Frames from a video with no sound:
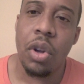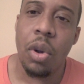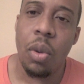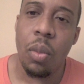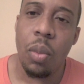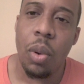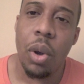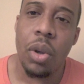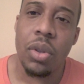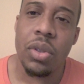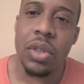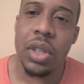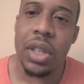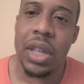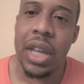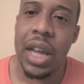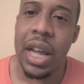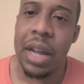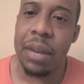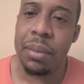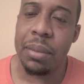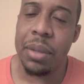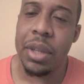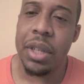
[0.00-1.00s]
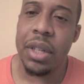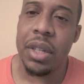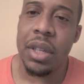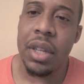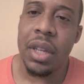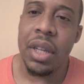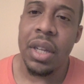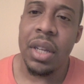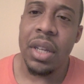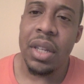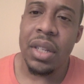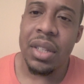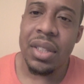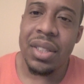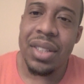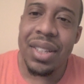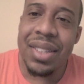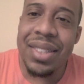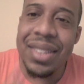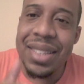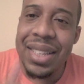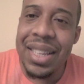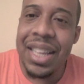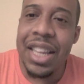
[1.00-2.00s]
on Walter Kannemann,
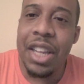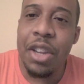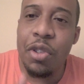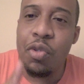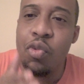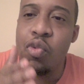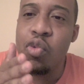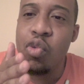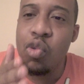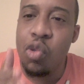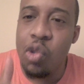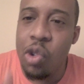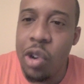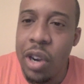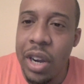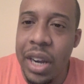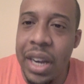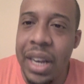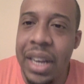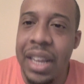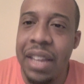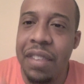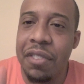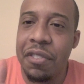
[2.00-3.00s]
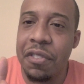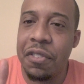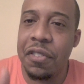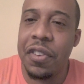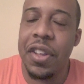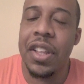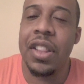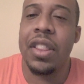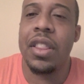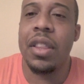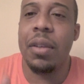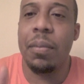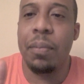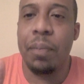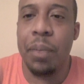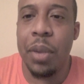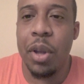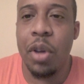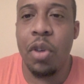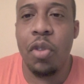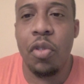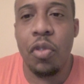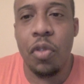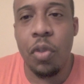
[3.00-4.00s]
does he really fit the
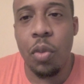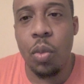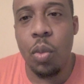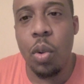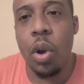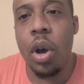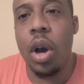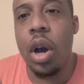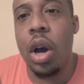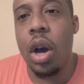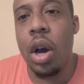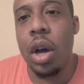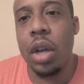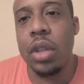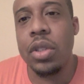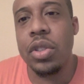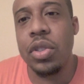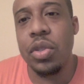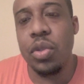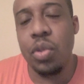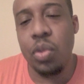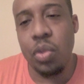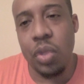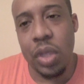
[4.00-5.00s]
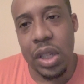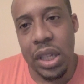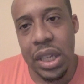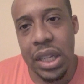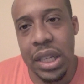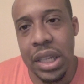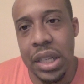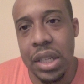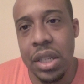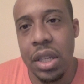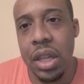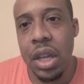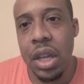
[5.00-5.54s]
bill for what Arsenal need?